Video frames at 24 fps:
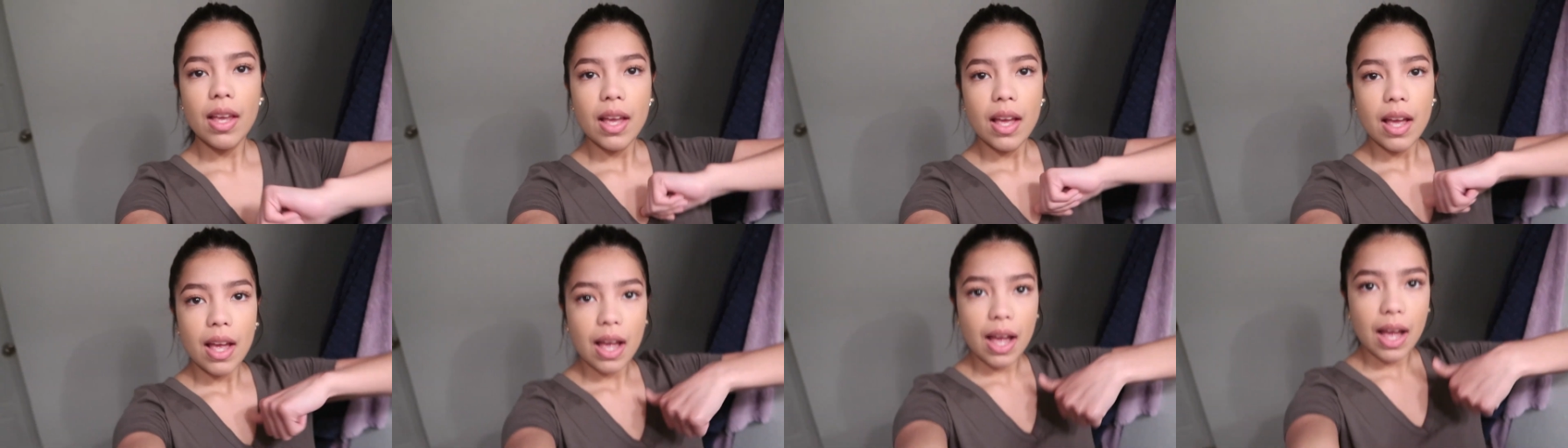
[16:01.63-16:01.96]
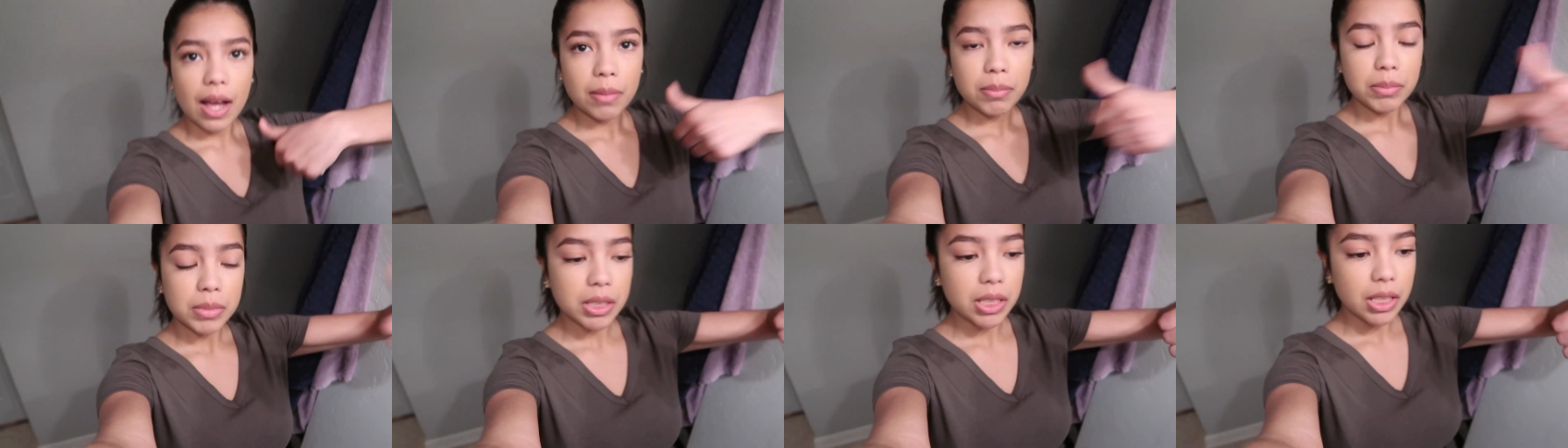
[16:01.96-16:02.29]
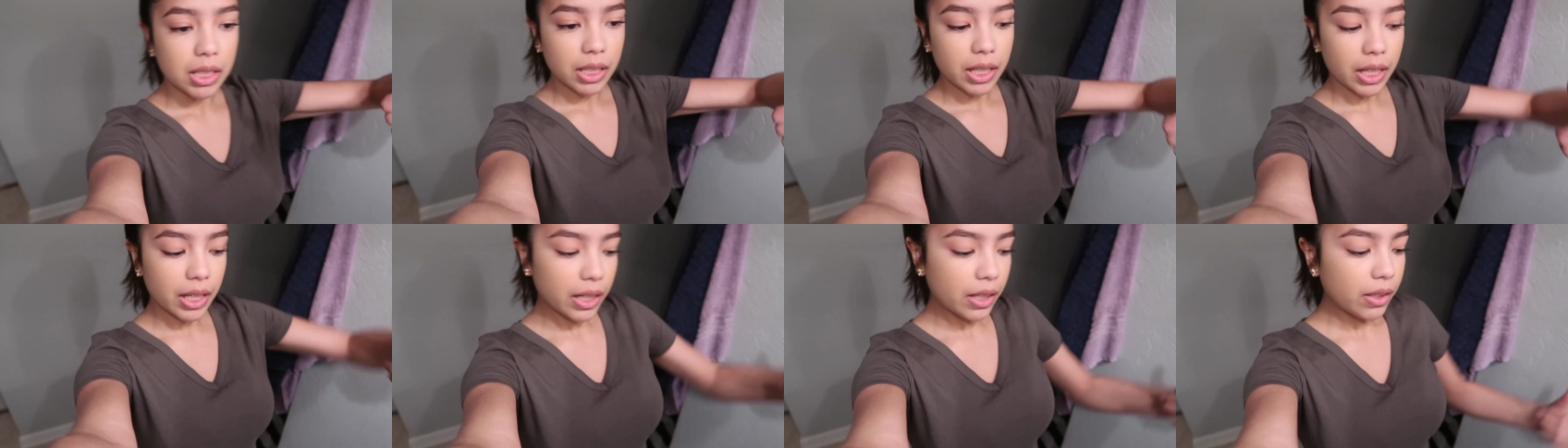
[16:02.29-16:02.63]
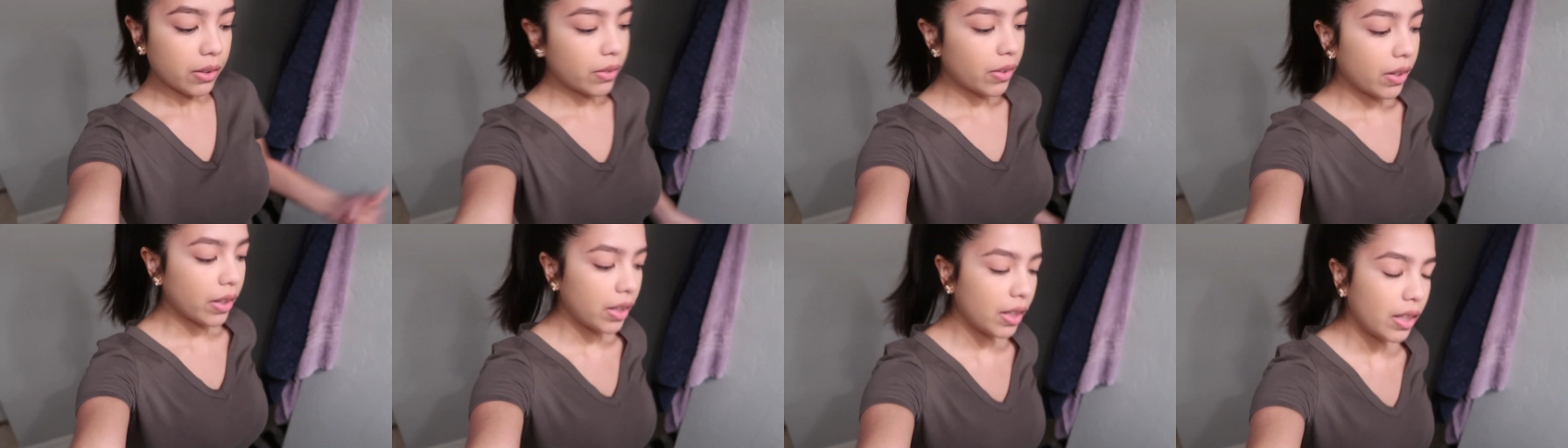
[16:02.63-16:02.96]
that. I'm done
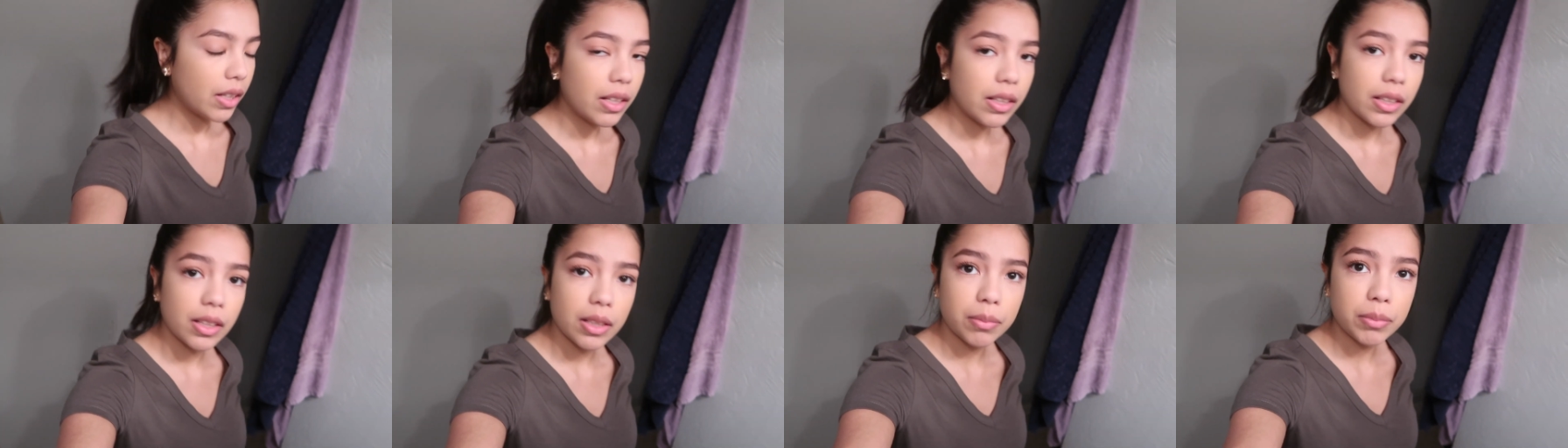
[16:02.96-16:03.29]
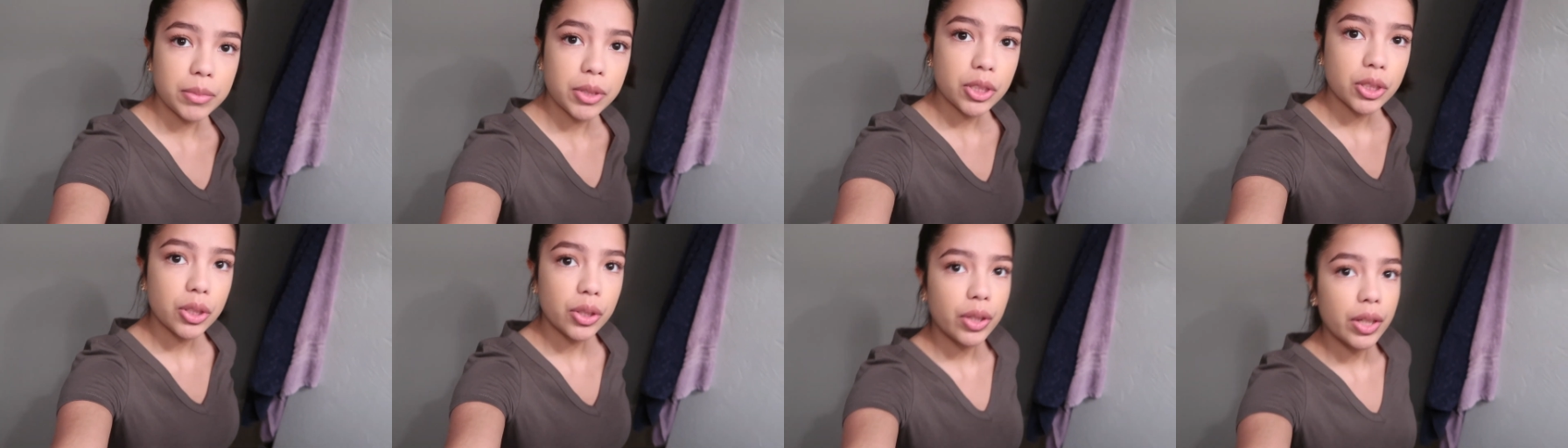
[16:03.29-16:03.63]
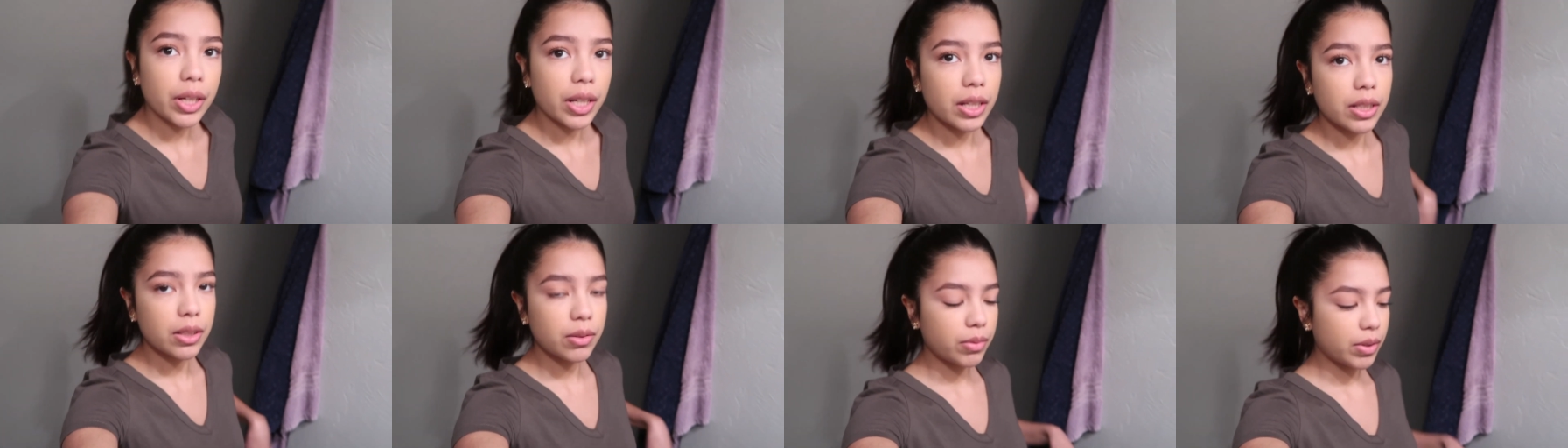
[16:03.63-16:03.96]
getting ready. Let me show you guys